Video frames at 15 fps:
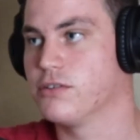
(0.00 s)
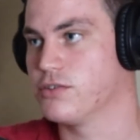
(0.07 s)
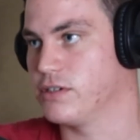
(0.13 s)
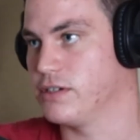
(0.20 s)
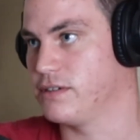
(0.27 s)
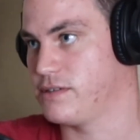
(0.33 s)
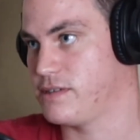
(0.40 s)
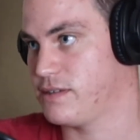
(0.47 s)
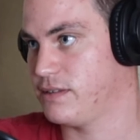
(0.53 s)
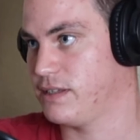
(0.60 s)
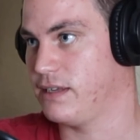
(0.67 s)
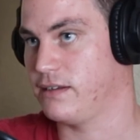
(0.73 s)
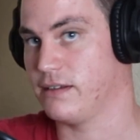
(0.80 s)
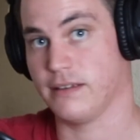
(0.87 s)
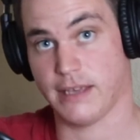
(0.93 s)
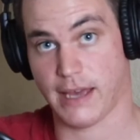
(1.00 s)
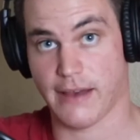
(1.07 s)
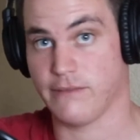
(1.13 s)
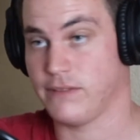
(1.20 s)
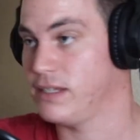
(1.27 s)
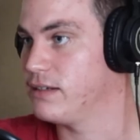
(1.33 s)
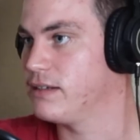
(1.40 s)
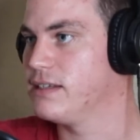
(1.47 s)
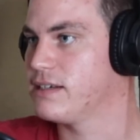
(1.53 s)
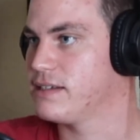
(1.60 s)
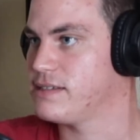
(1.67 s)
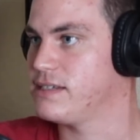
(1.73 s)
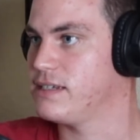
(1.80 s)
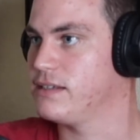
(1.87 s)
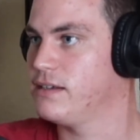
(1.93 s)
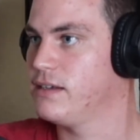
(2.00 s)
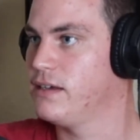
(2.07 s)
drugs than caffeine and nicotine,